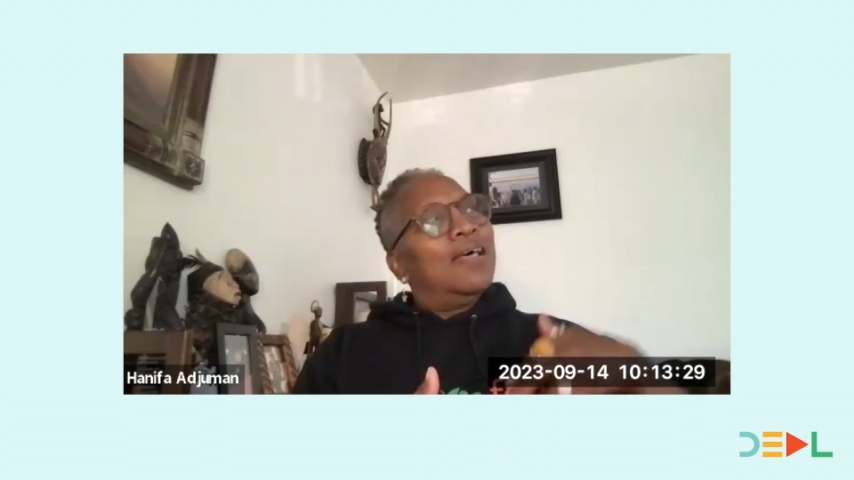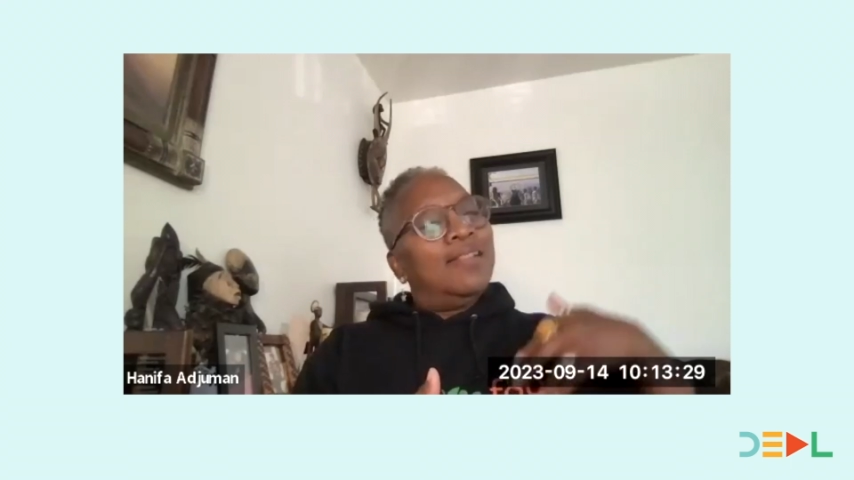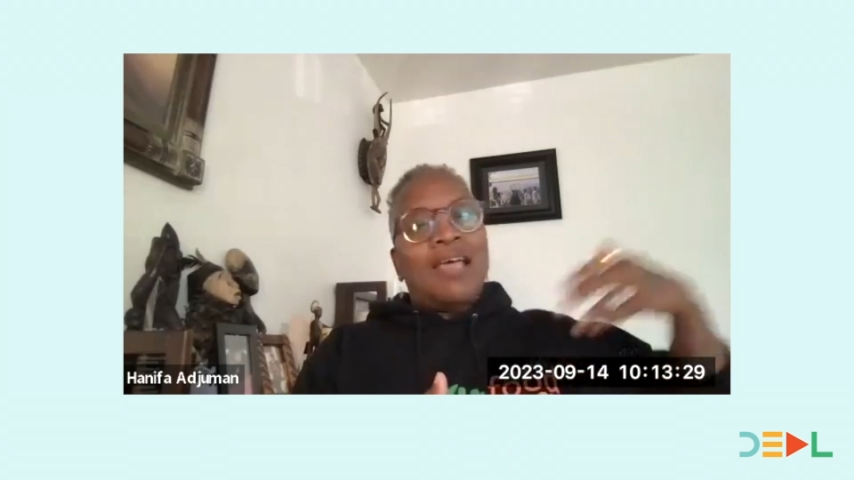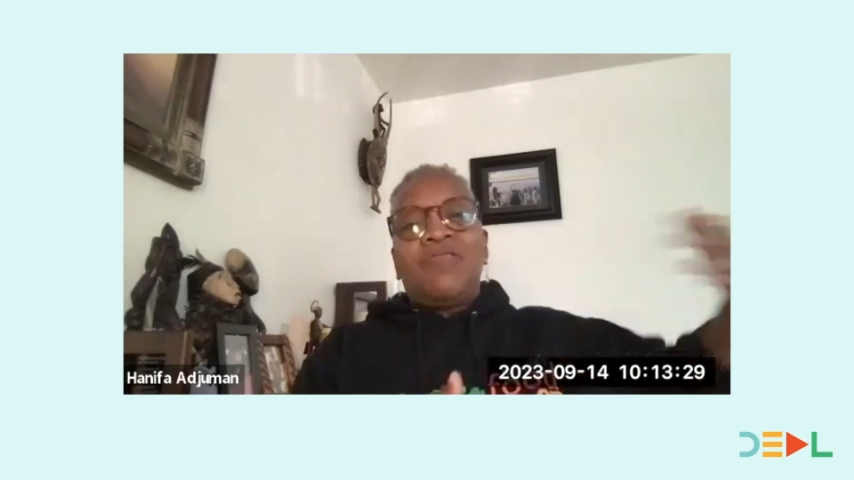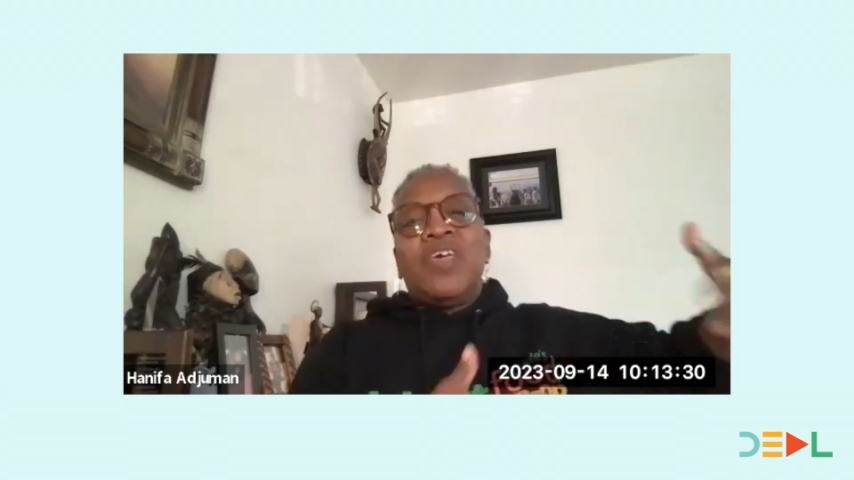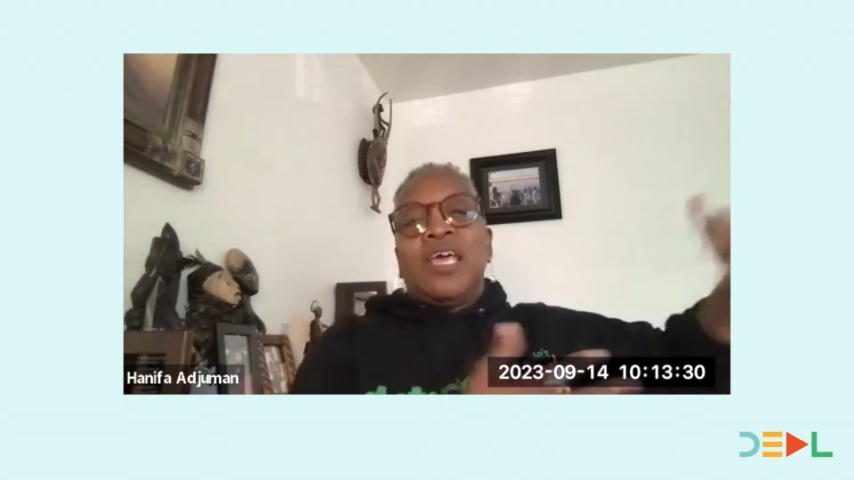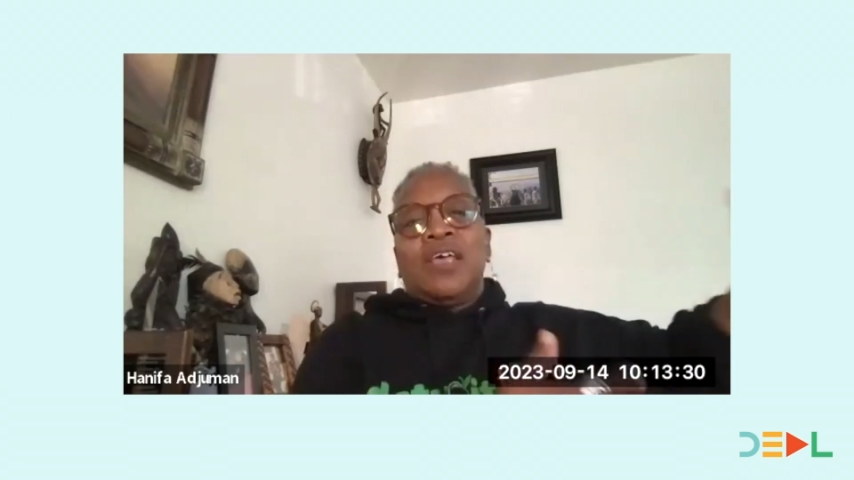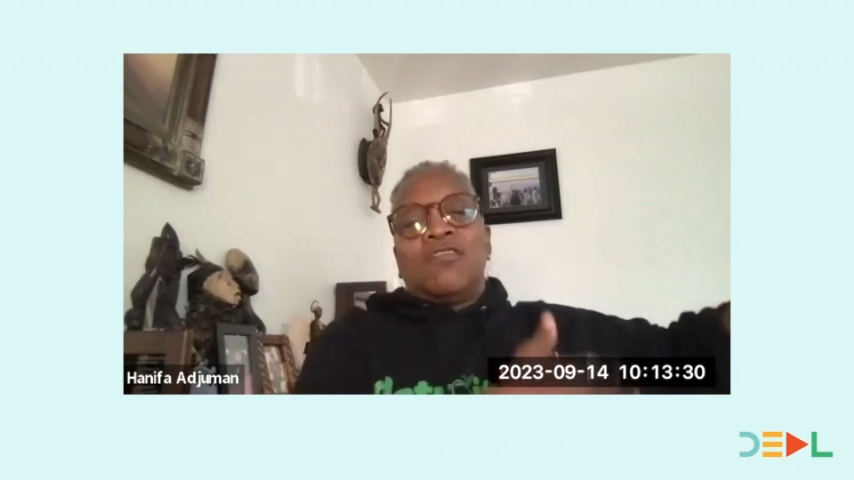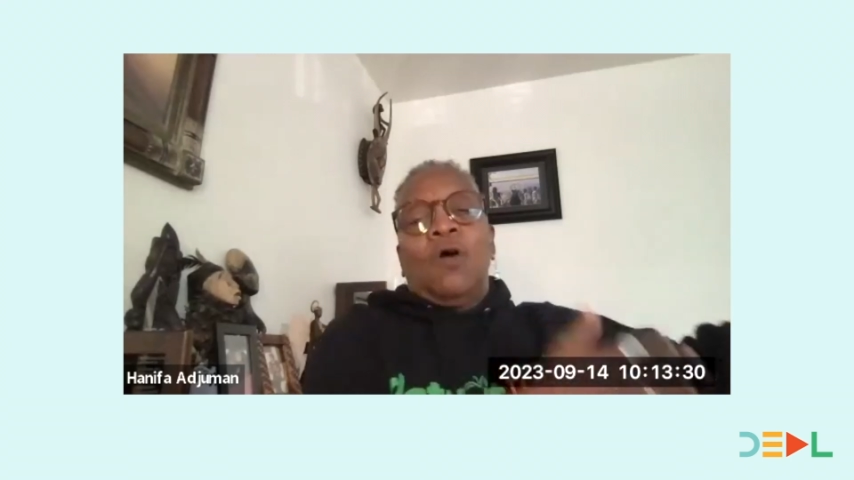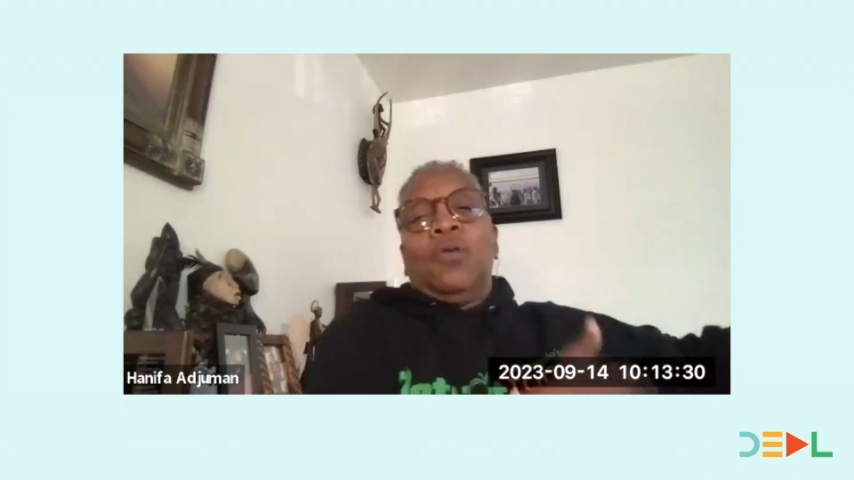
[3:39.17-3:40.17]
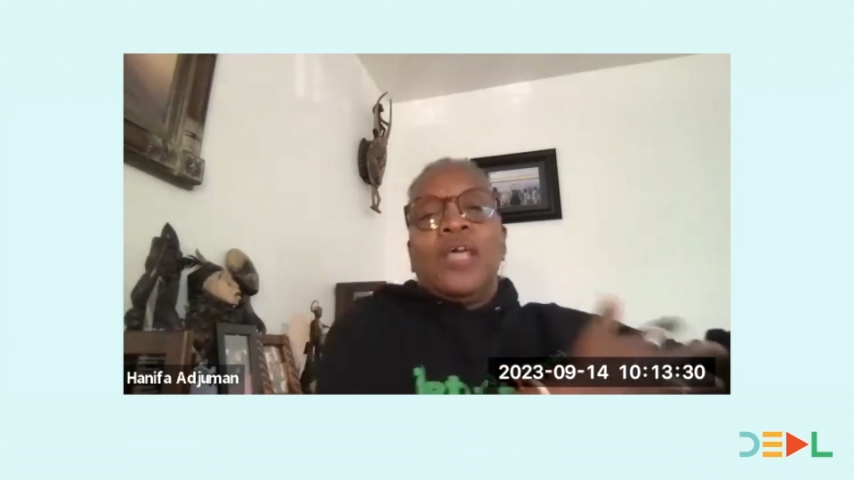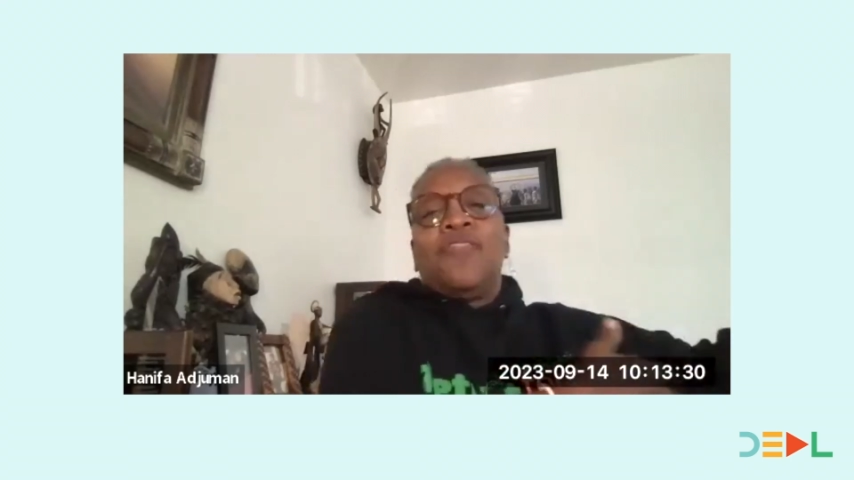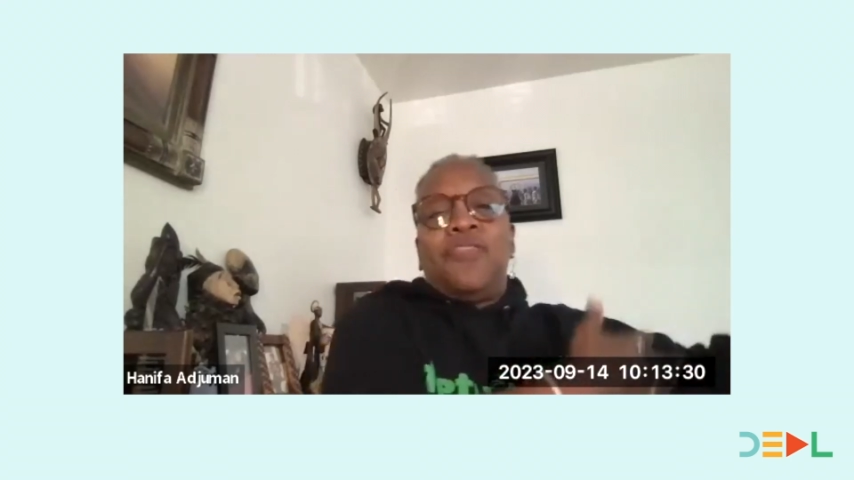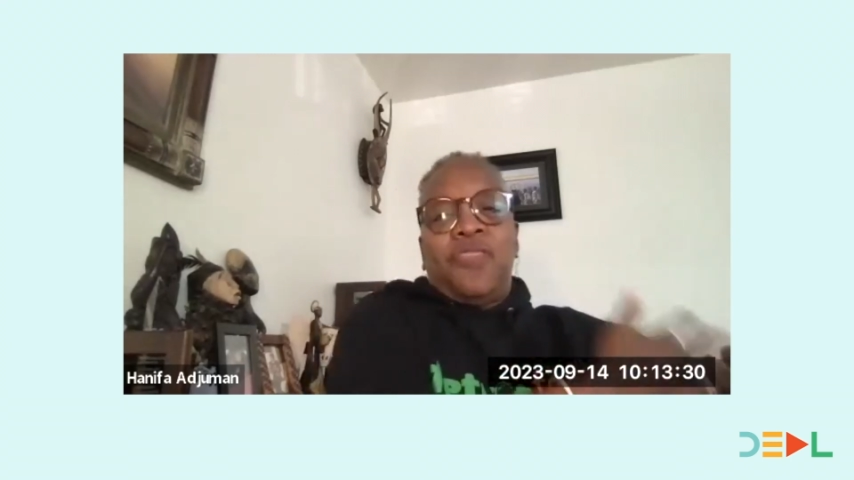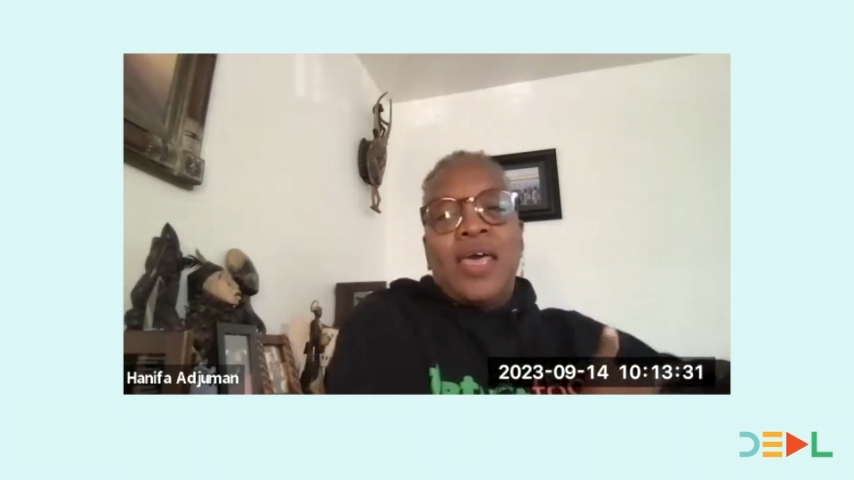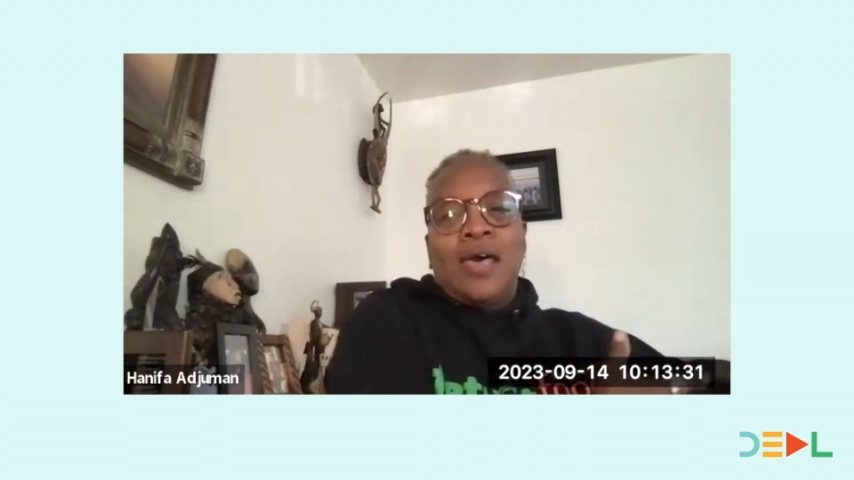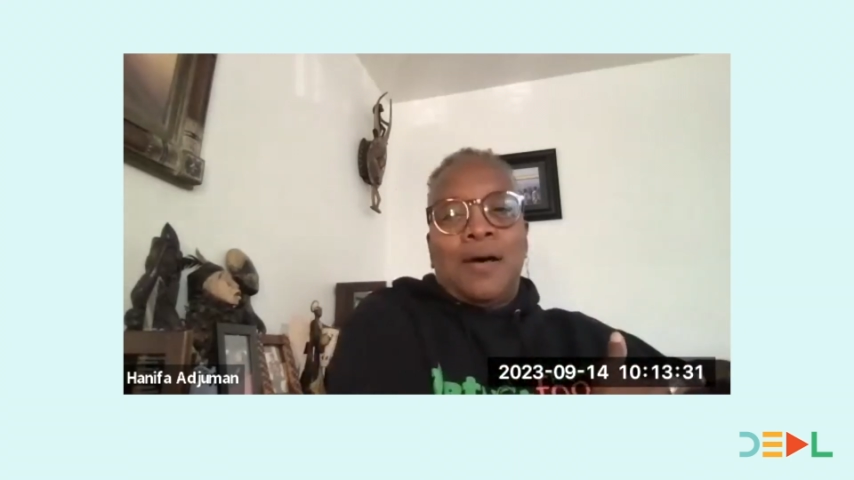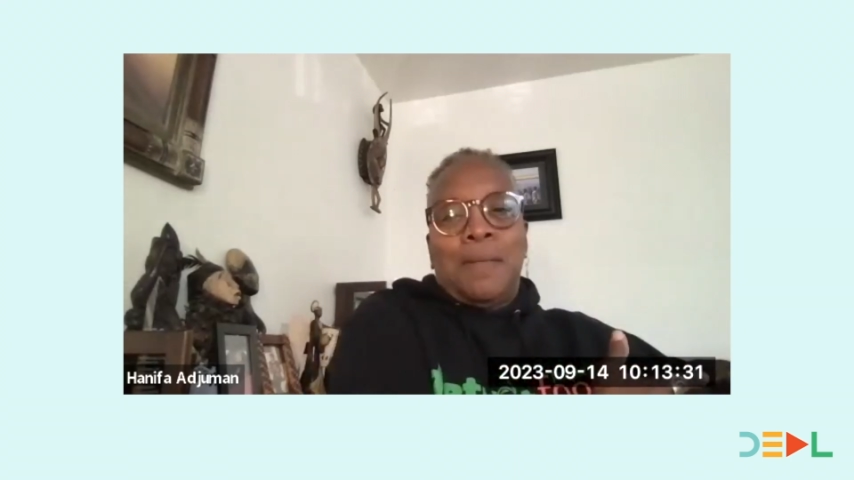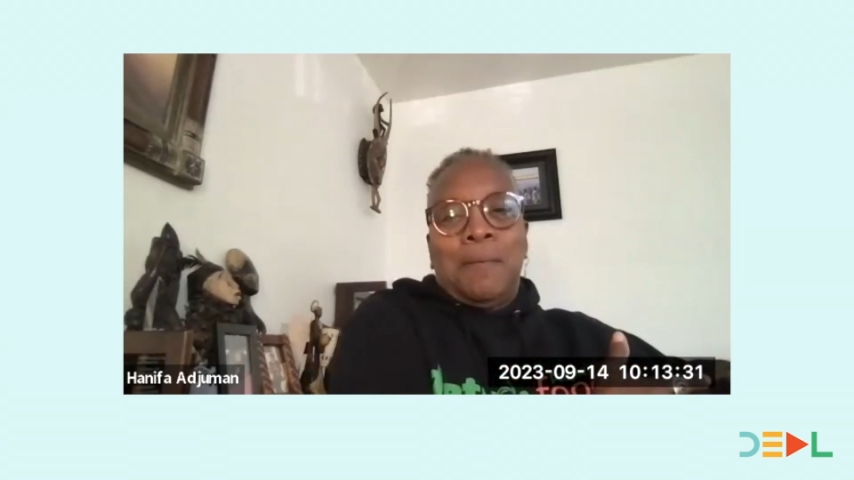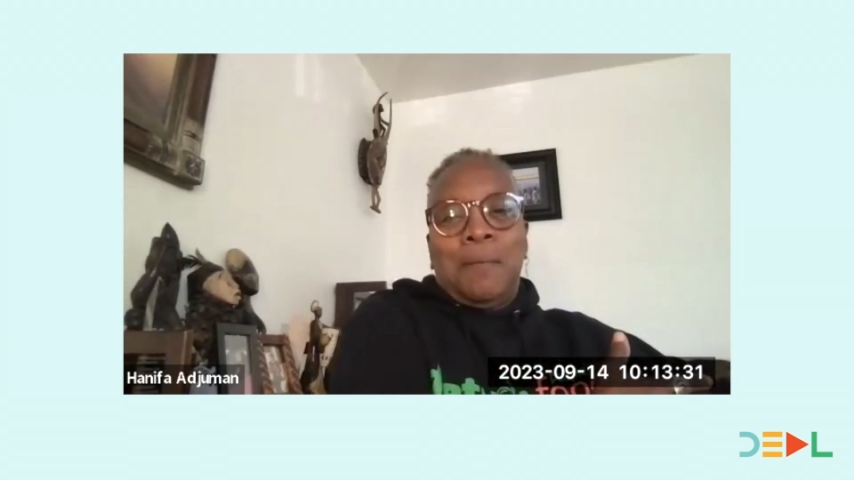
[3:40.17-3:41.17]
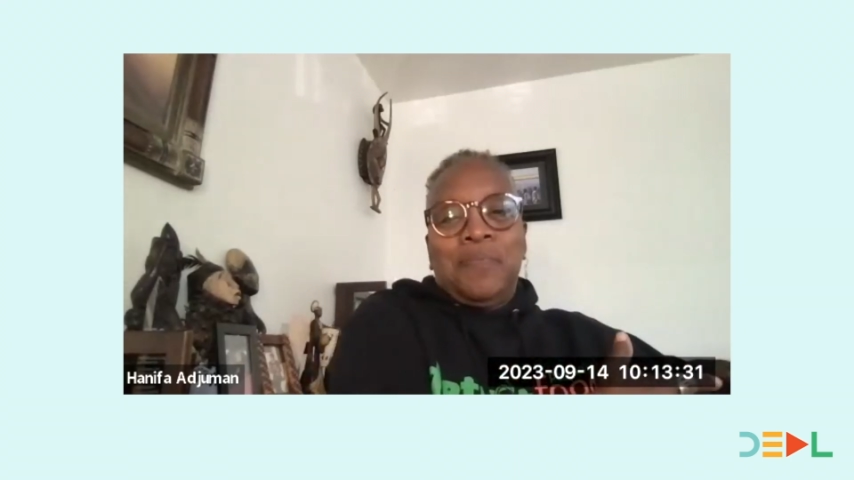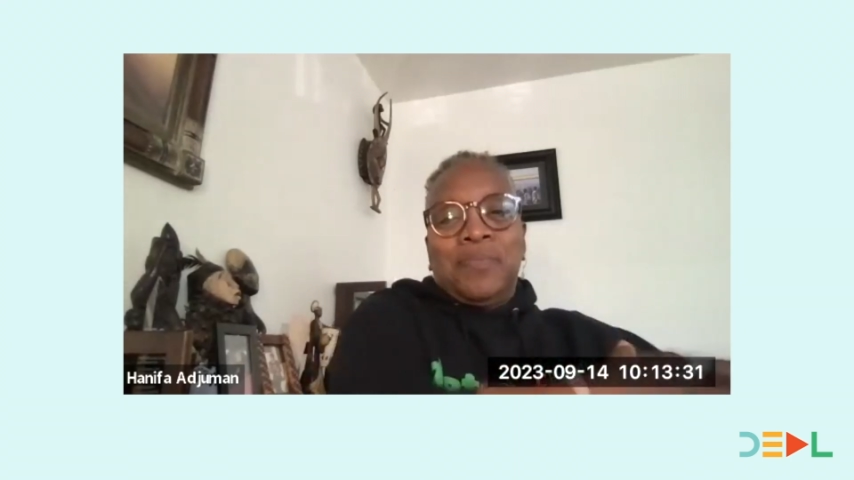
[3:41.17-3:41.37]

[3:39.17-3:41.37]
they think it's only them